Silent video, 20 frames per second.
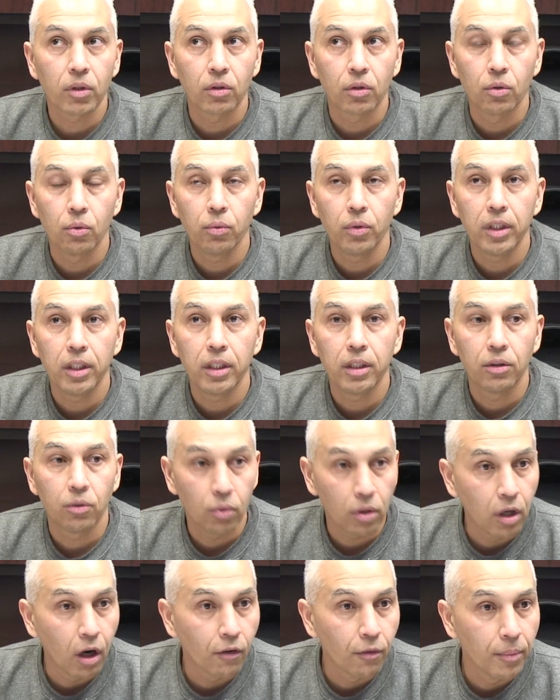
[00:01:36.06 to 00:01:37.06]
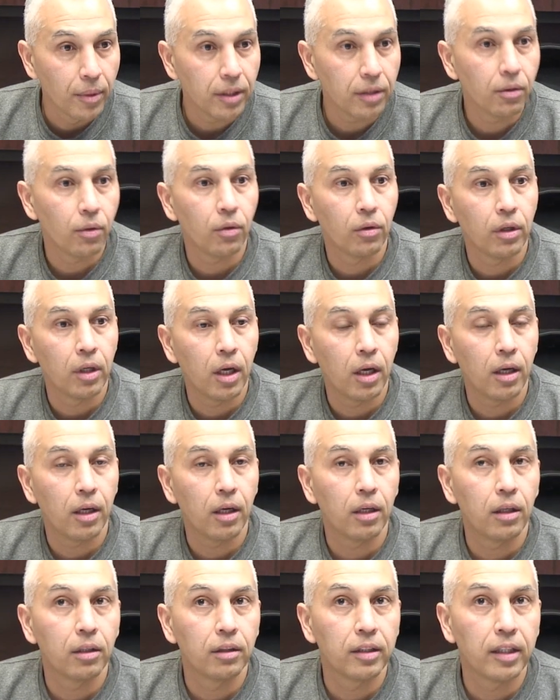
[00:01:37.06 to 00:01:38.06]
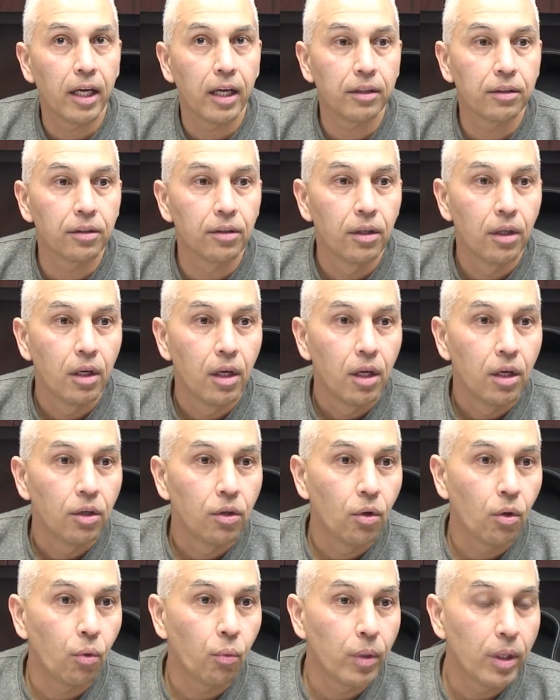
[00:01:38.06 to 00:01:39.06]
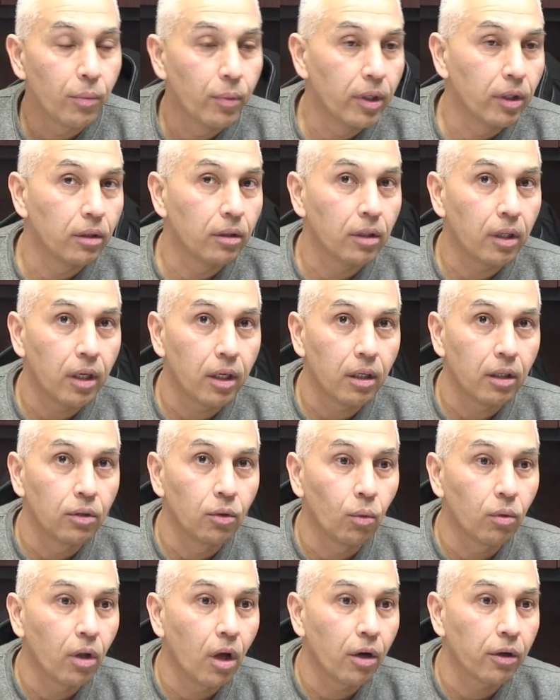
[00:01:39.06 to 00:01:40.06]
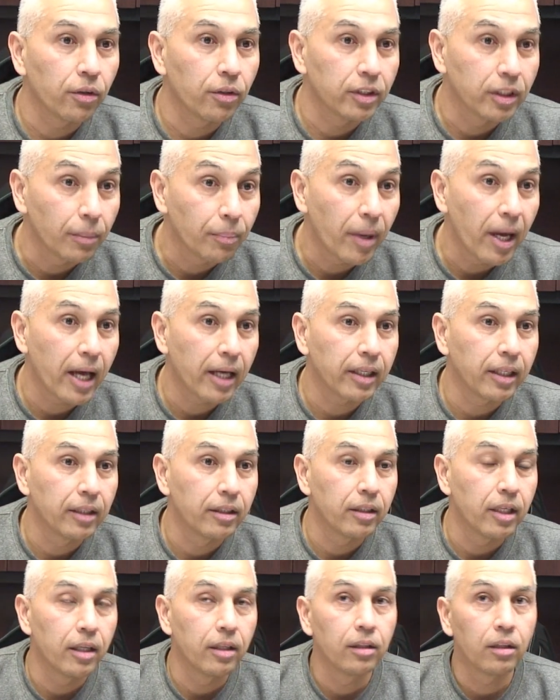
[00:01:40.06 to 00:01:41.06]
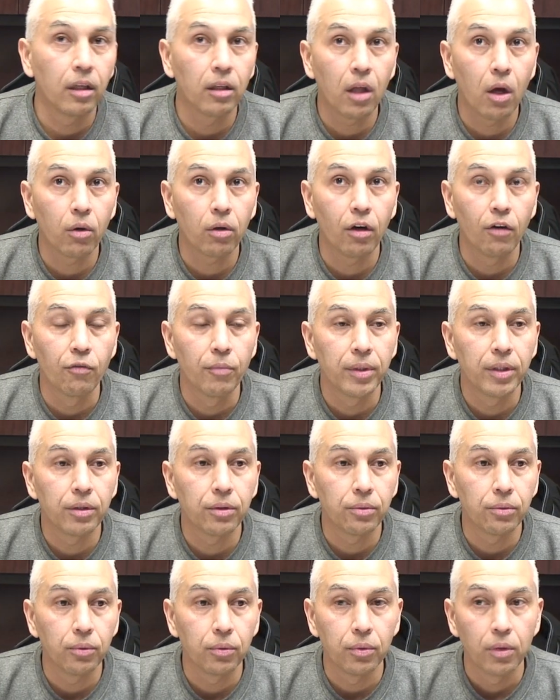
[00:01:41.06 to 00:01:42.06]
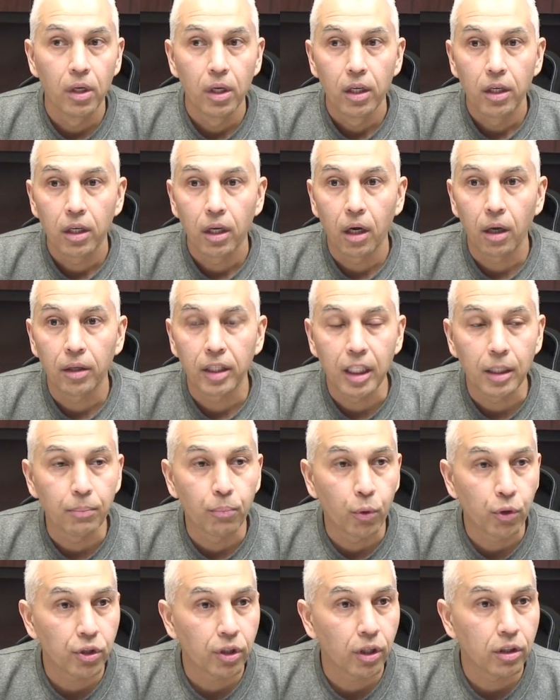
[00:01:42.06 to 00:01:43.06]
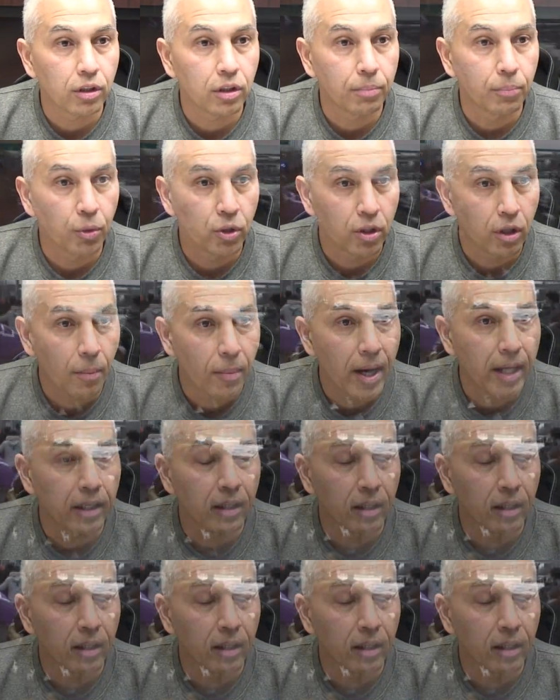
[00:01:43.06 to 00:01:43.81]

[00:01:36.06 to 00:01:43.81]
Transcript: to the to the government uh, that you know, we will uh, no longer sit back and, and allow government to uh, keep pushing us pushing our back